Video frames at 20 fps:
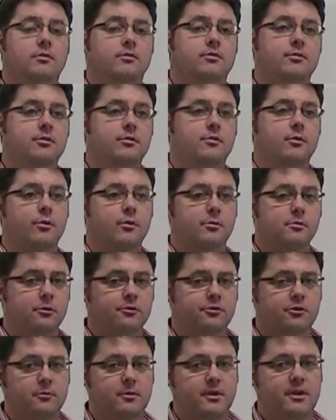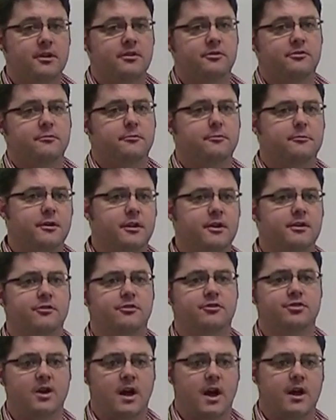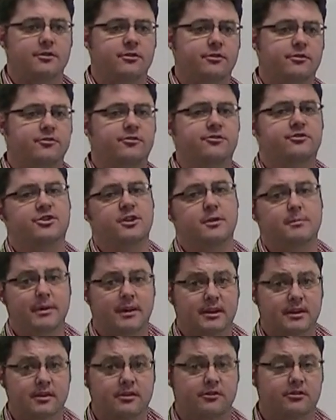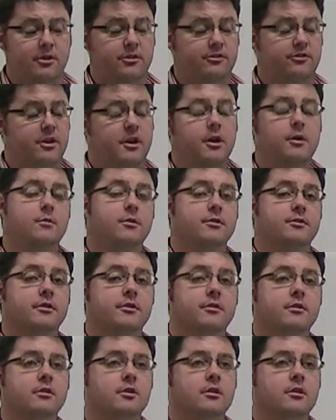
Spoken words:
there will also be some fees and charges typically associated with it.